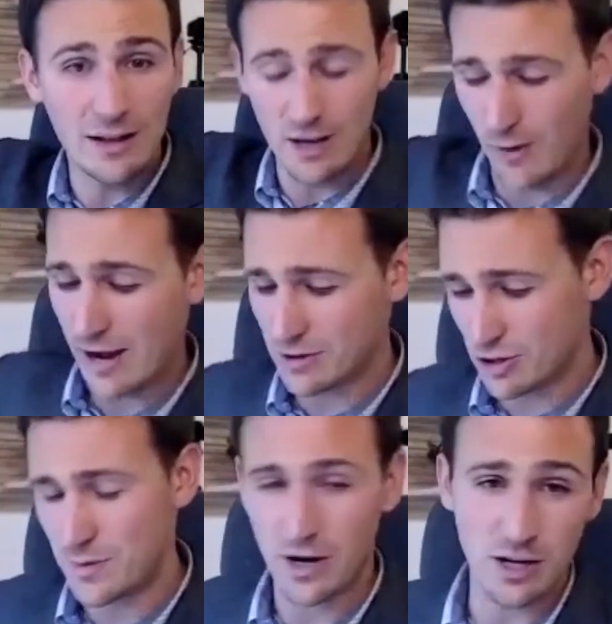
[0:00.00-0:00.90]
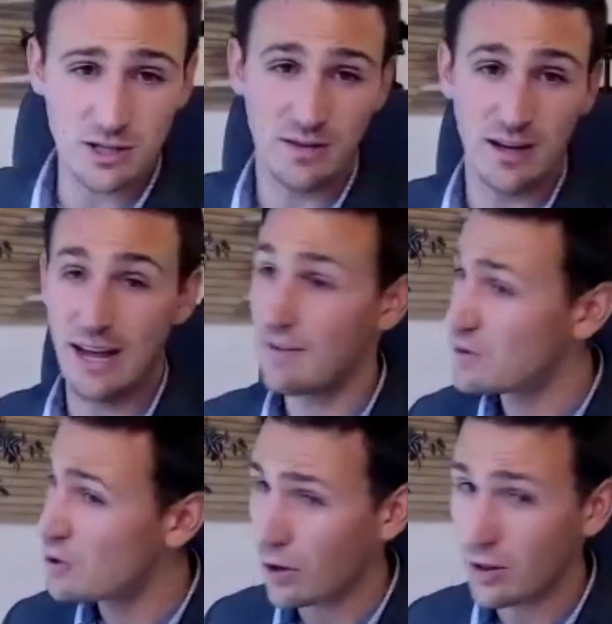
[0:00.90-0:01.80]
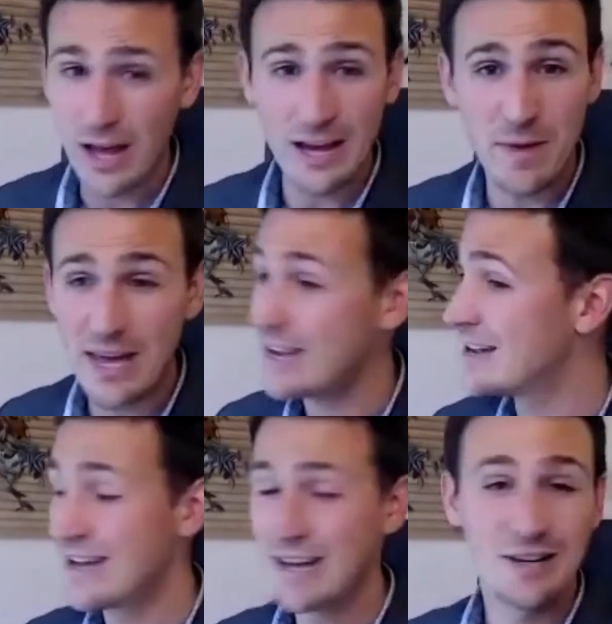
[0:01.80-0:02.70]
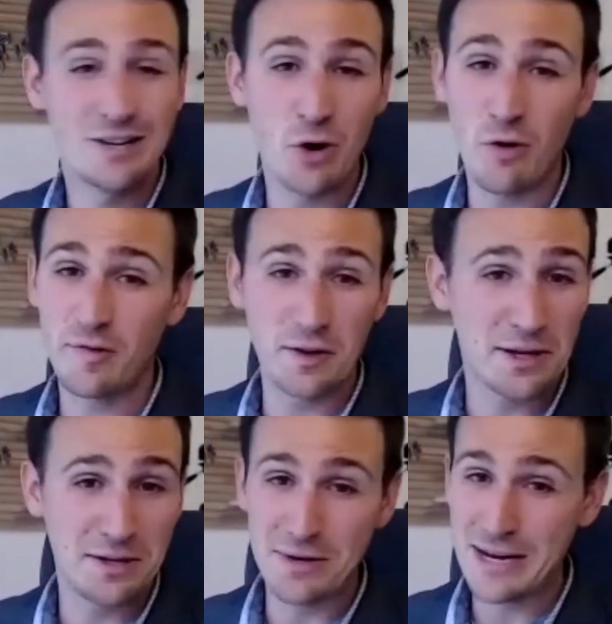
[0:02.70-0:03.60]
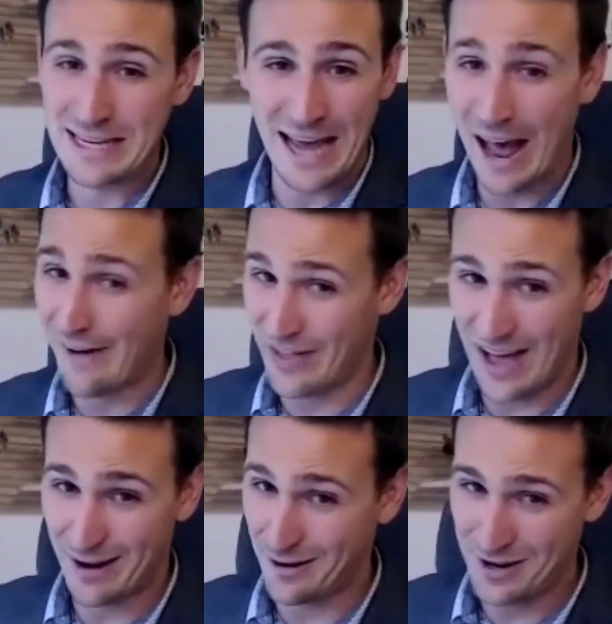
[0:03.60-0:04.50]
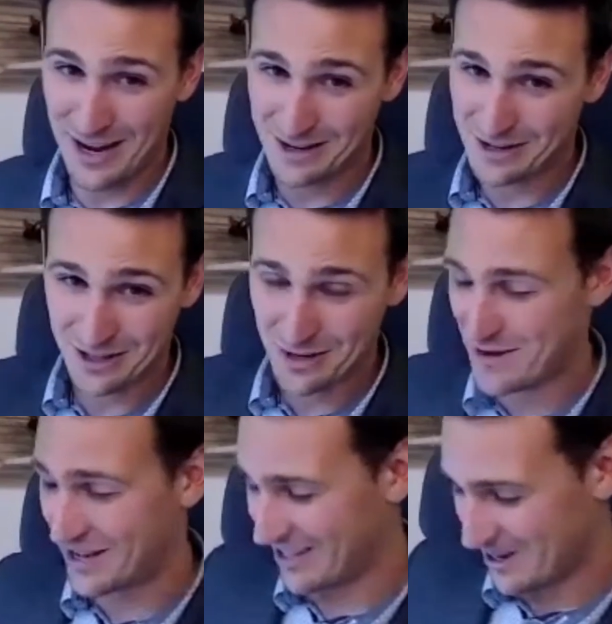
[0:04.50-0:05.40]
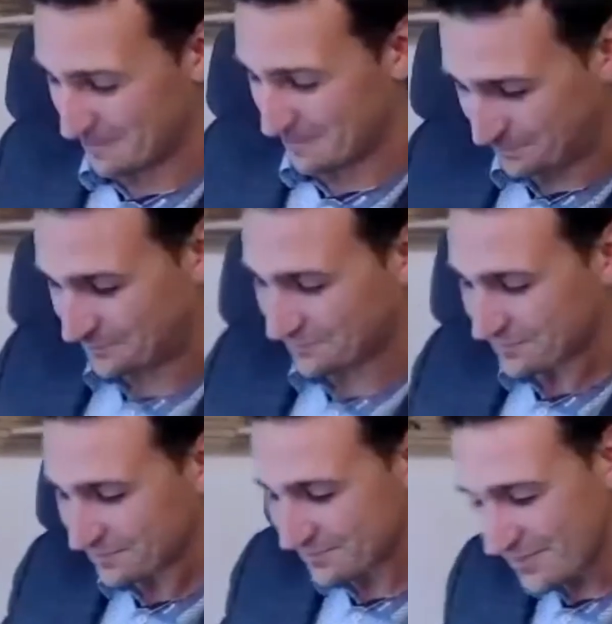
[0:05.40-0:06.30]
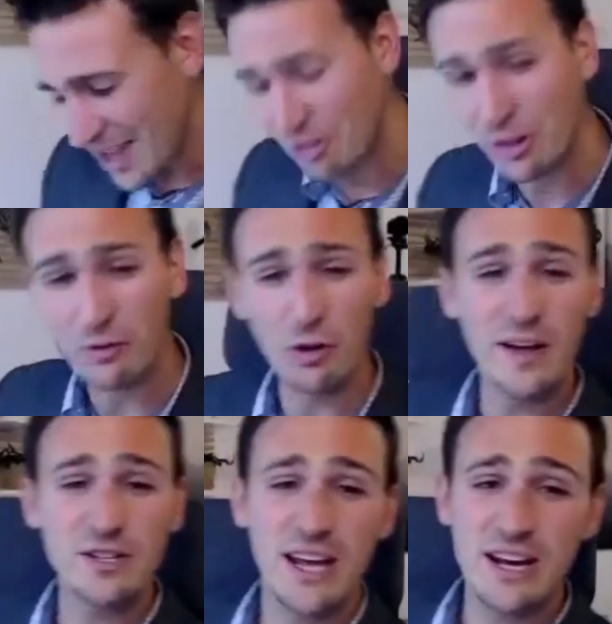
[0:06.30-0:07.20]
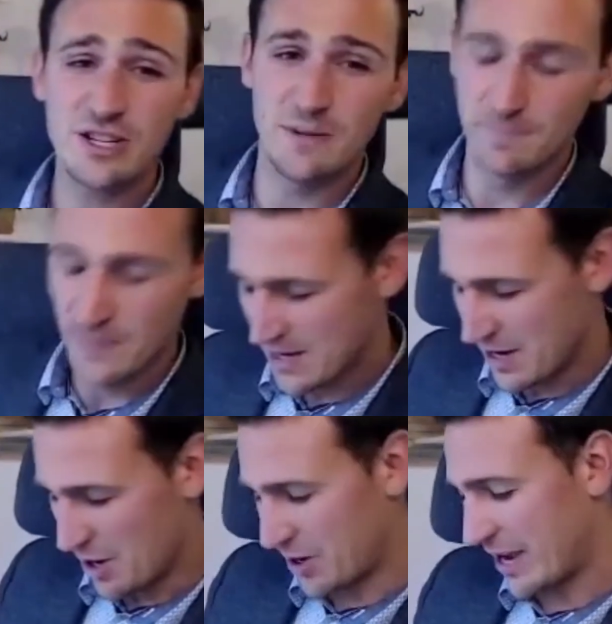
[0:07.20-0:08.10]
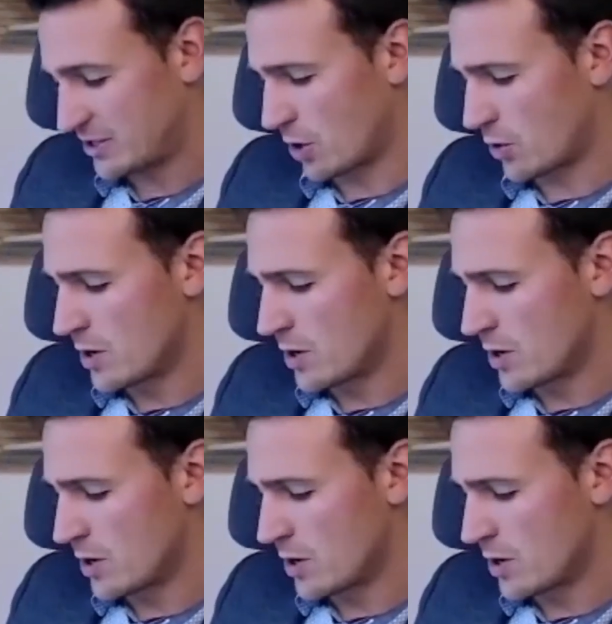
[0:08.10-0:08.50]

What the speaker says: around you because of it. If you are like me, don't feel like you need to have that, okay? Just to be clear. Level of education, okay? So